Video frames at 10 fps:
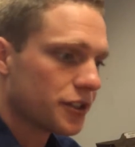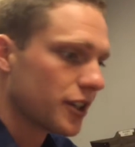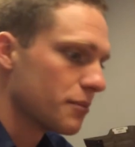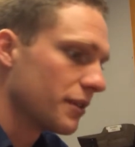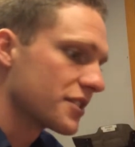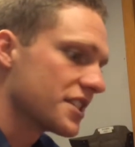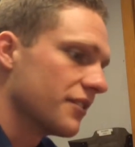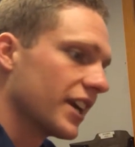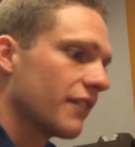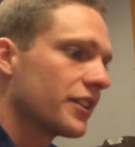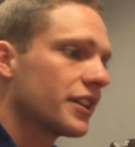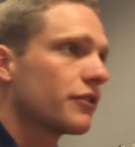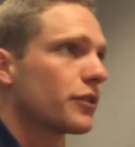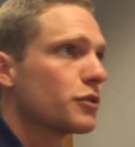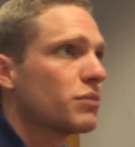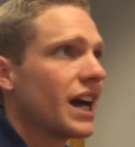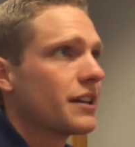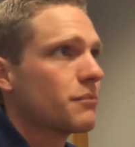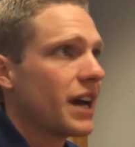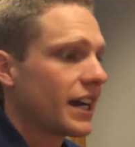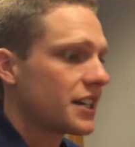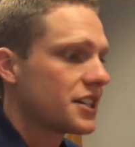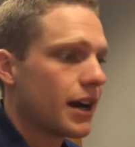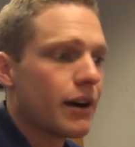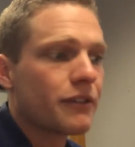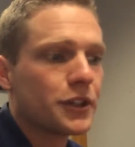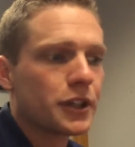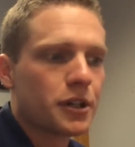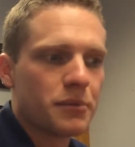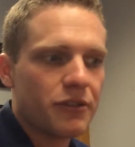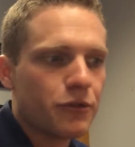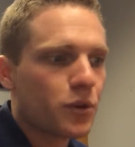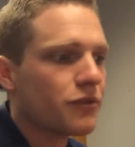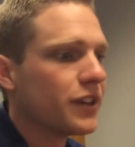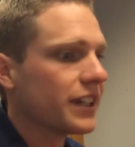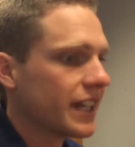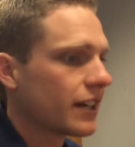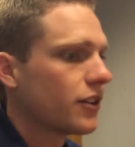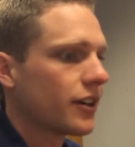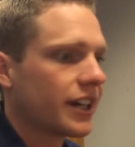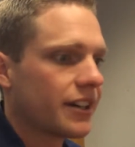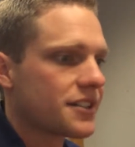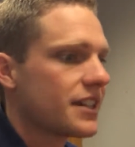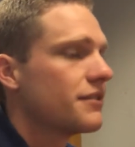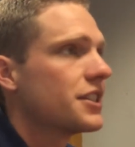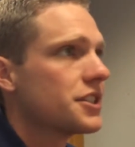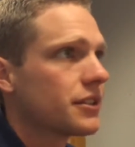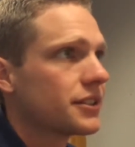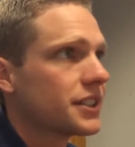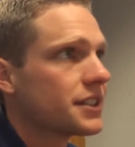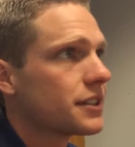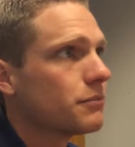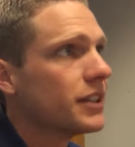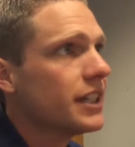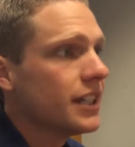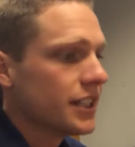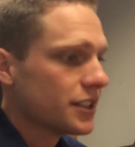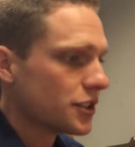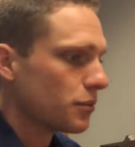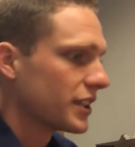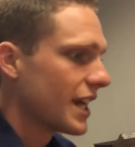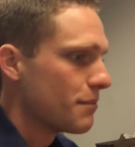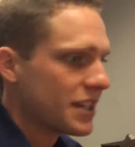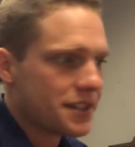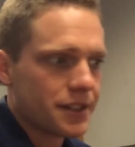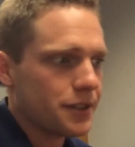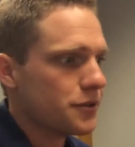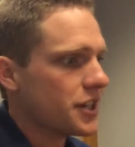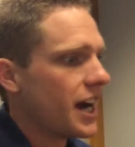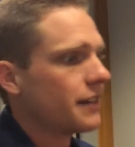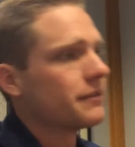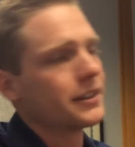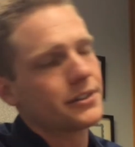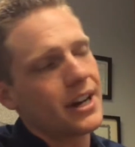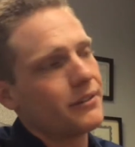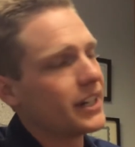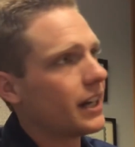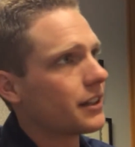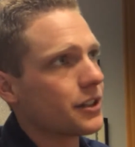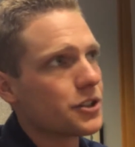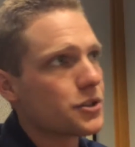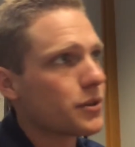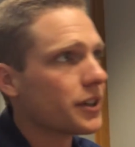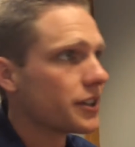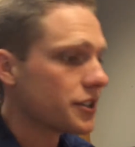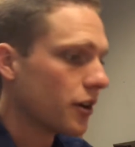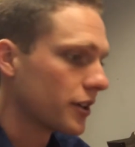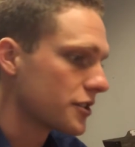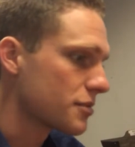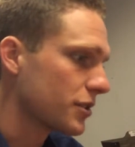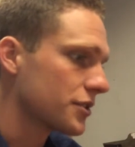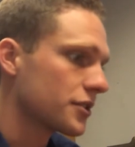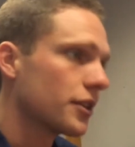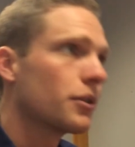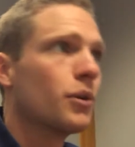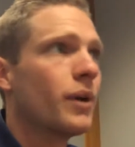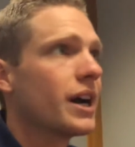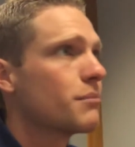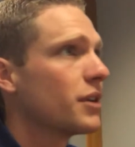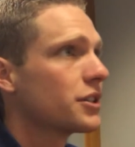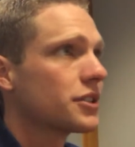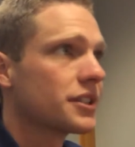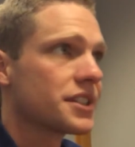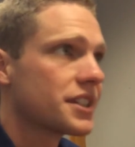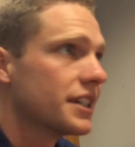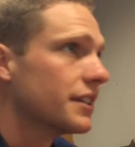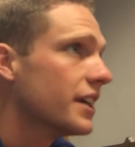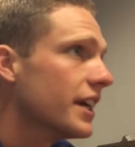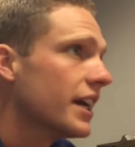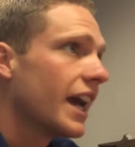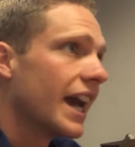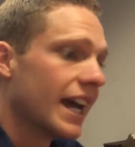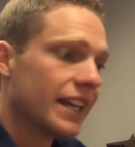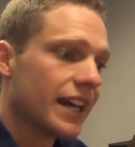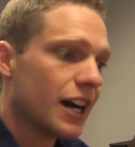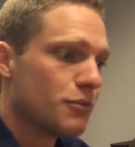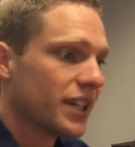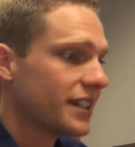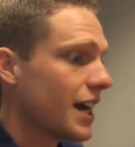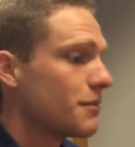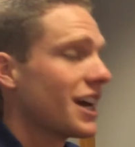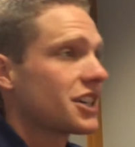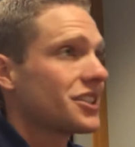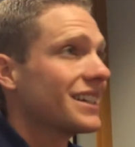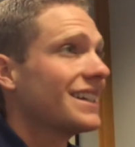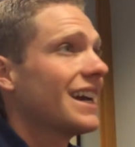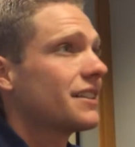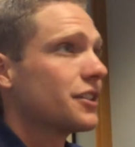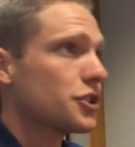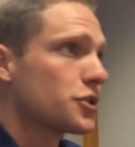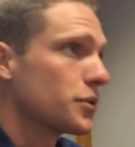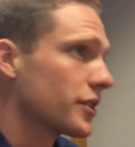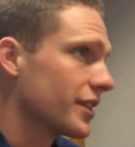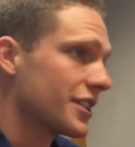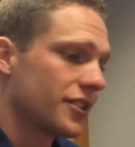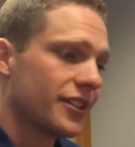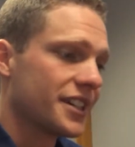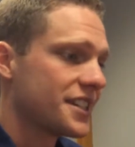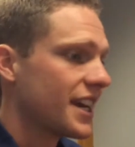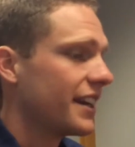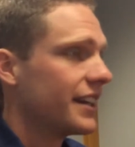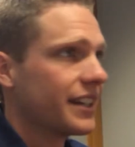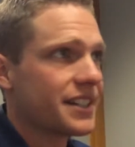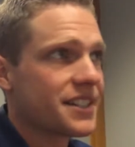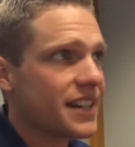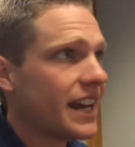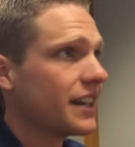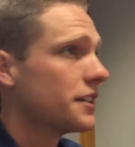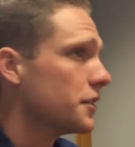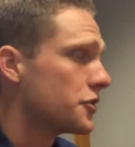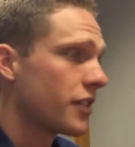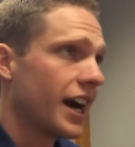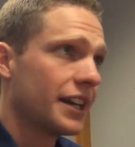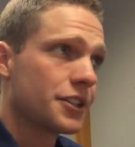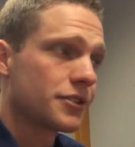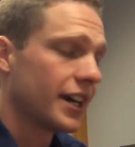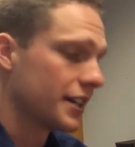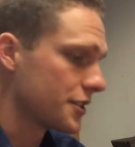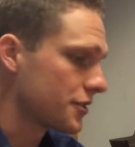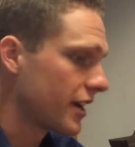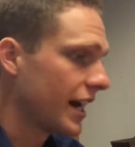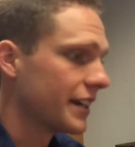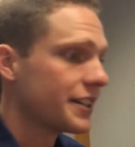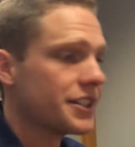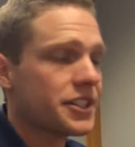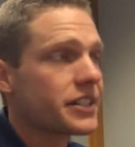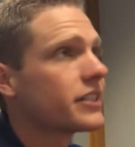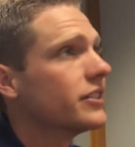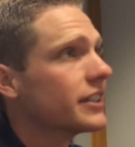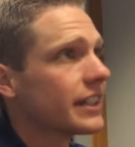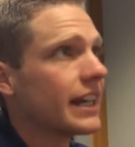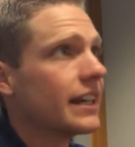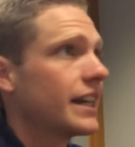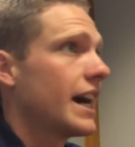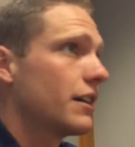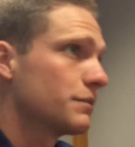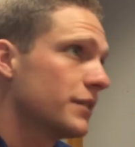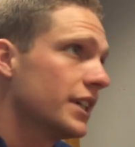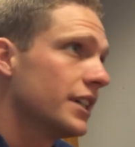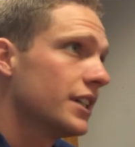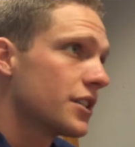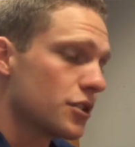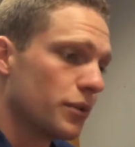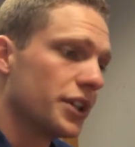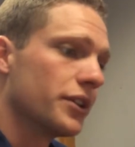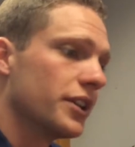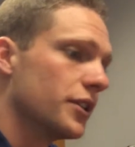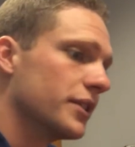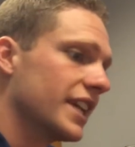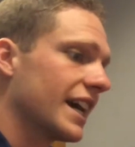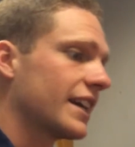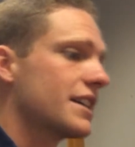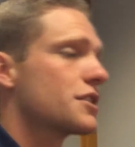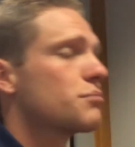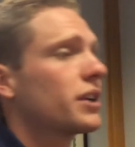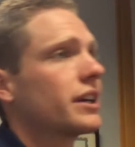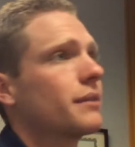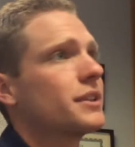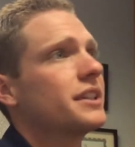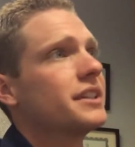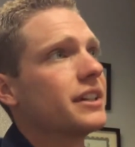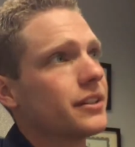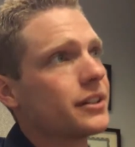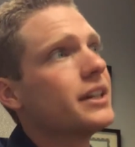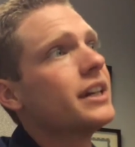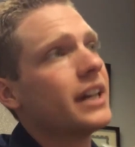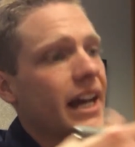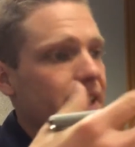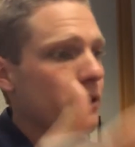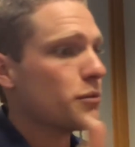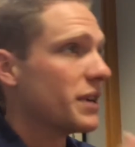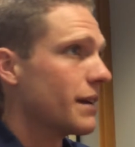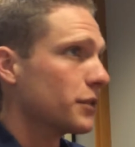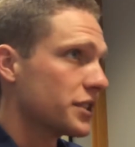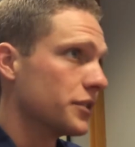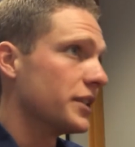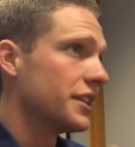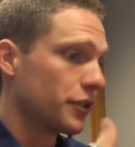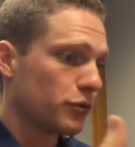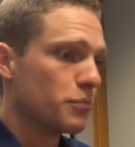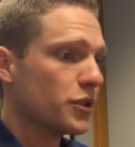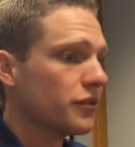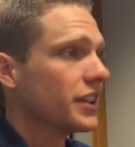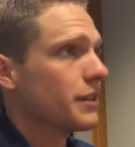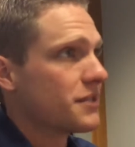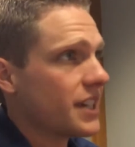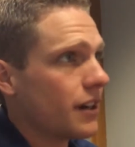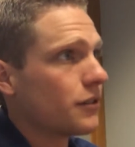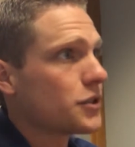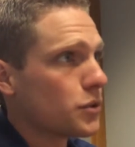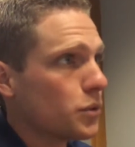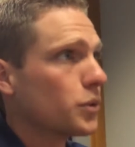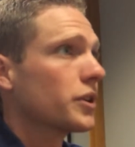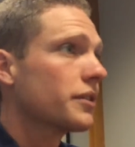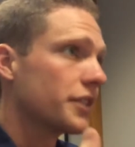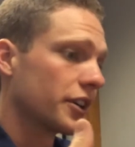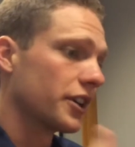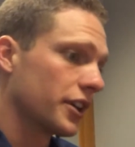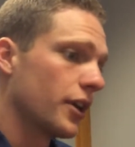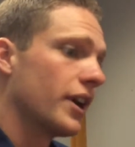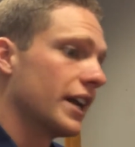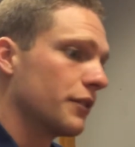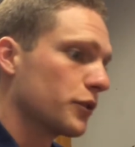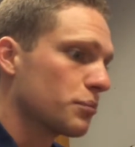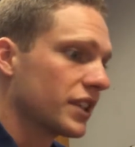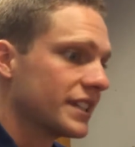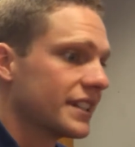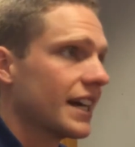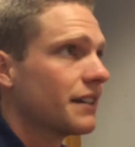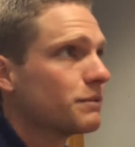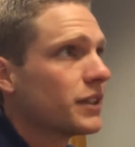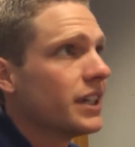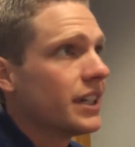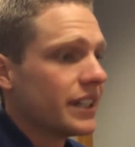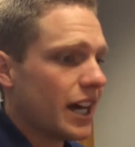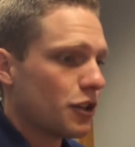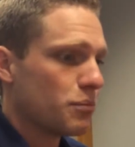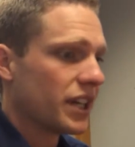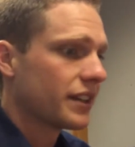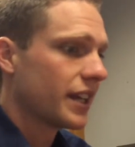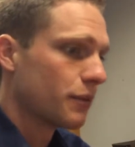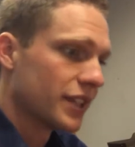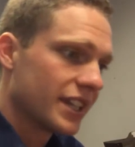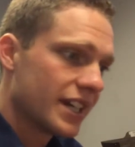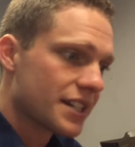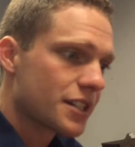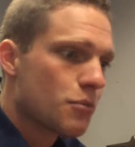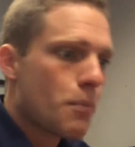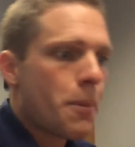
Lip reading: you're going to be receiving everything from the Platinum package. However, you're going to be forfeiting that Car Care Safety Shield system. So what that means to you, John, you're driving down to the shore, your daughter spills her Hawaiian punch on the seat, and by the time you actually get to the shore, it's already set in, it's stained, you tried and tried and tried, you just couldn't get it out. So what you can do in that case is bring it up to the dealer, and they would be able to either remove it themselves, or they're going to go ahead and replace that. Now the big thing with this